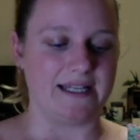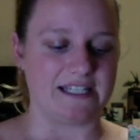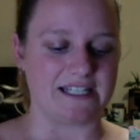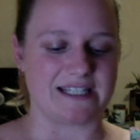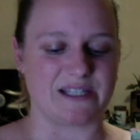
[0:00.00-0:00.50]

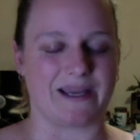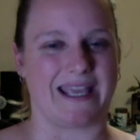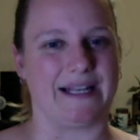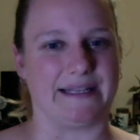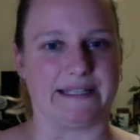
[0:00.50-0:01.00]
just so I
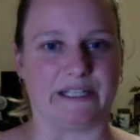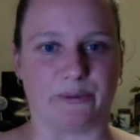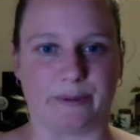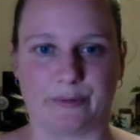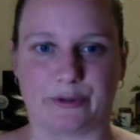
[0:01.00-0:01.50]
get a little
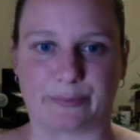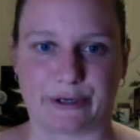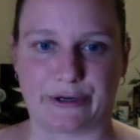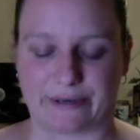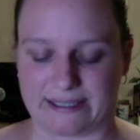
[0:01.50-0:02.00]
bit more
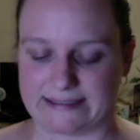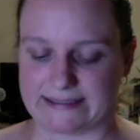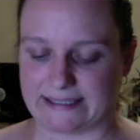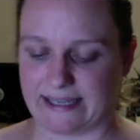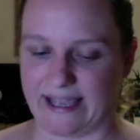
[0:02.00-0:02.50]

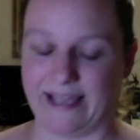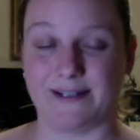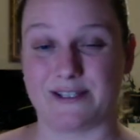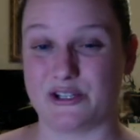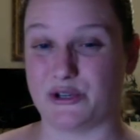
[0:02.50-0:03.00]
progress and
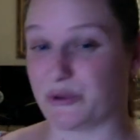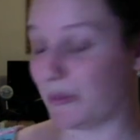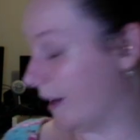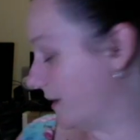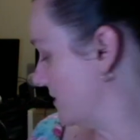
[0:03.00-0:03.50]
it's not
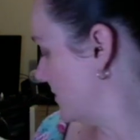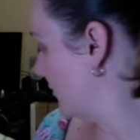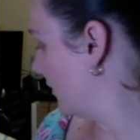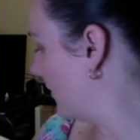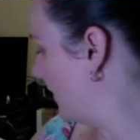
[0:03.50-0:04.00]
quite as slow
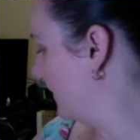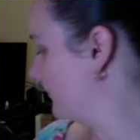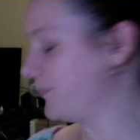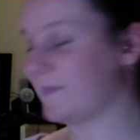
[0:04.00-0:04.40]
going.